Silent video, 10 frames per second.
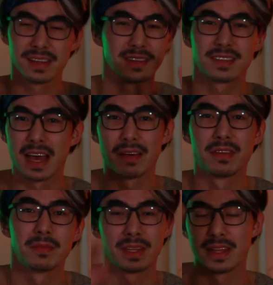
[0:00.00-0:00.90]
Just have
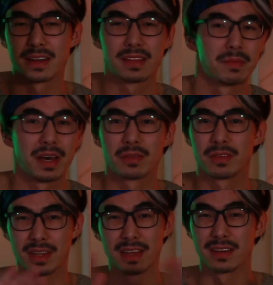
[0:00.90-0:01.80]
them and edit them out
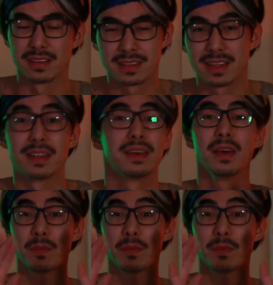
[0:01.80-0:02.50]
later instead.